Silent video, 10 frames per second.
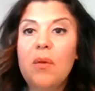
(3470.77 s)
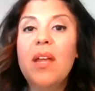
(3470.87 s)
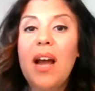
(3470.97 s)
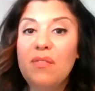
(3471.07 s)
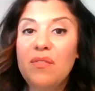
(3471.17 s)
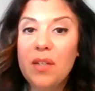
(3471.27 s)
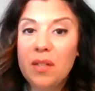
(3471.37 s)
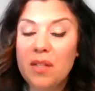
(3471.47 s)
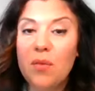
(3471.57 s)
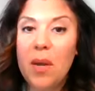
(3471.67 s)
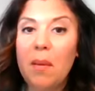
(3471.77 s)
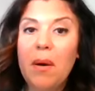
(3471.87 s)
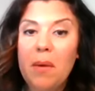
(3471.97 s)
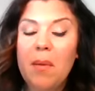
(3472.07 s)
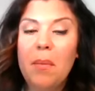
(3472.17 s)
that I feel this way
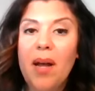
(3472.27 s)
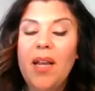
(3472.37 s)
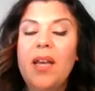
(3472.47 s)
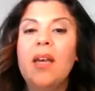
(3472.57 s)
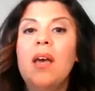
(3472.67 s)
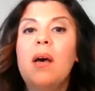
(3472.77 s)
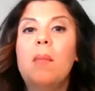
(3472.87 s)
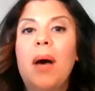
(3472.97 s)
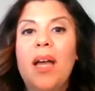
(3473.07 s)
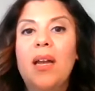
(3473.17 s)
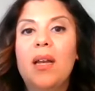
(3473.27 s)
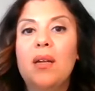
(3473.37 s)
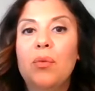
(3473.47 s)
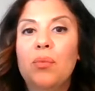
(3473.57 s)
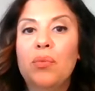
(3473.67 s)
about my body, but
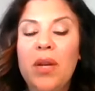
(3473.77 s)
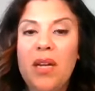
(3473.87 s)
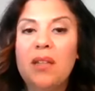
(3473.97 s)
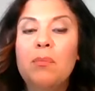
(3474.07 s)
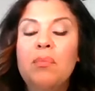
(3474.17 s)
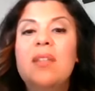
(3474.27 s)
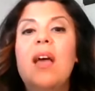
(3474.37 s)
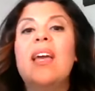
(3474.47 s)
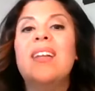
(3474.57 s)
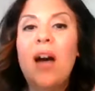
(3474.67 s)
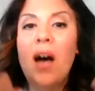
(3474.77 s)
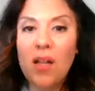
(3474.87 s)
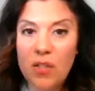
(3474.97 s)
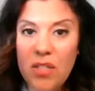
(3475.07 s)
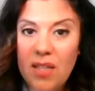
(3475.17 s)

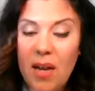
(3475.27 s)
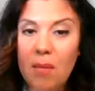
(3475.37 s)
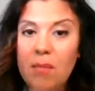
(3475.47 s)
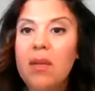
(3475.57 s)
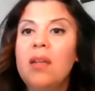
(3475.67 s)
acknowledging them,